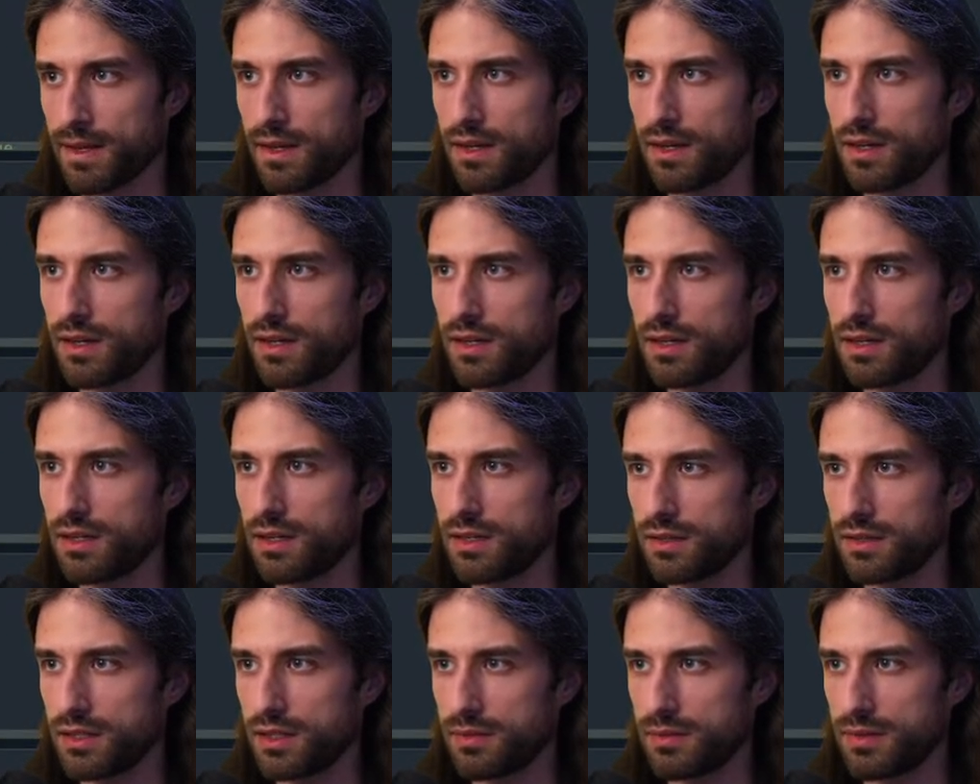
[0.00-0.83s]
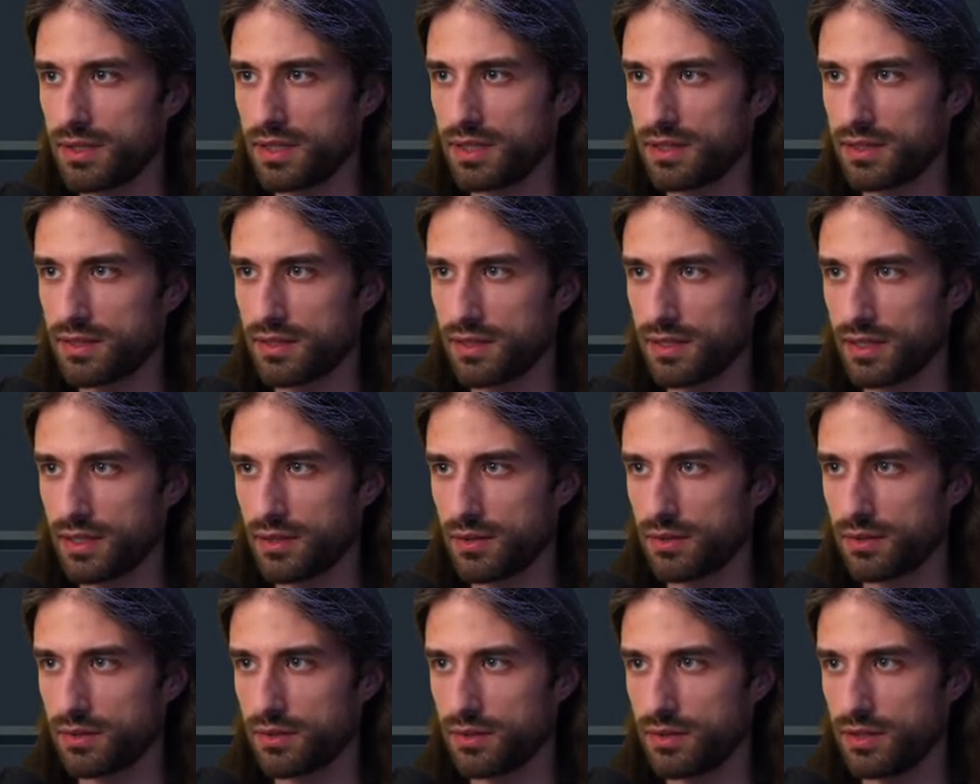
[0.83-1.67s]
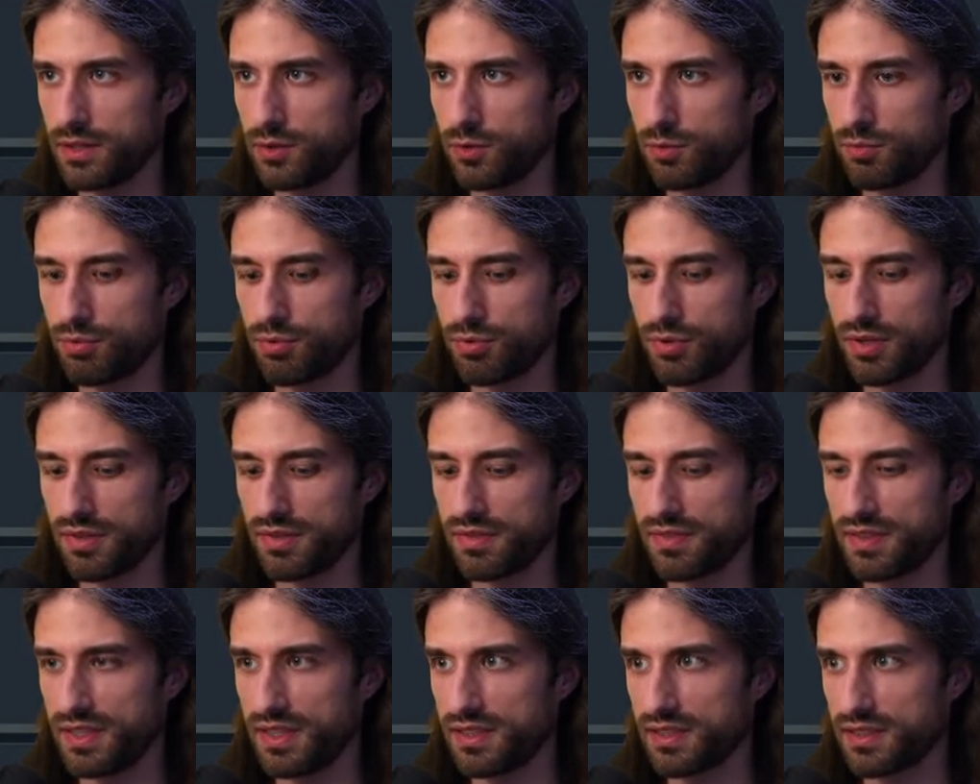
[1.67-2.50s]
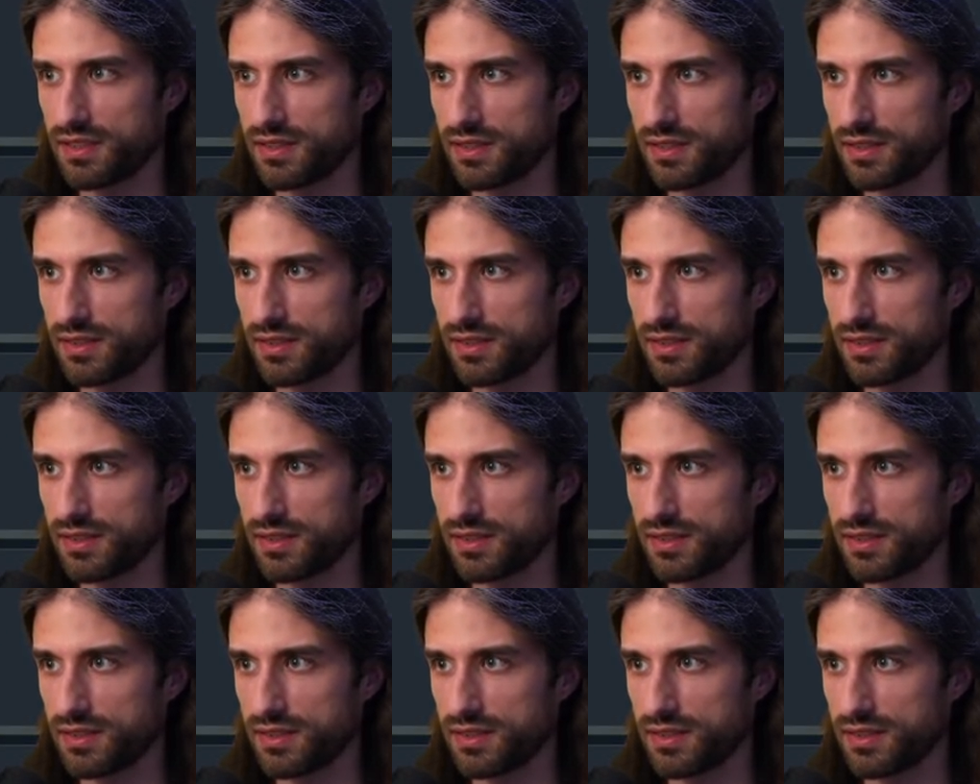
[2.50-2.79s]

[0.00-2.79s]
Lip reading: Oh, damn it. I also need to prefix.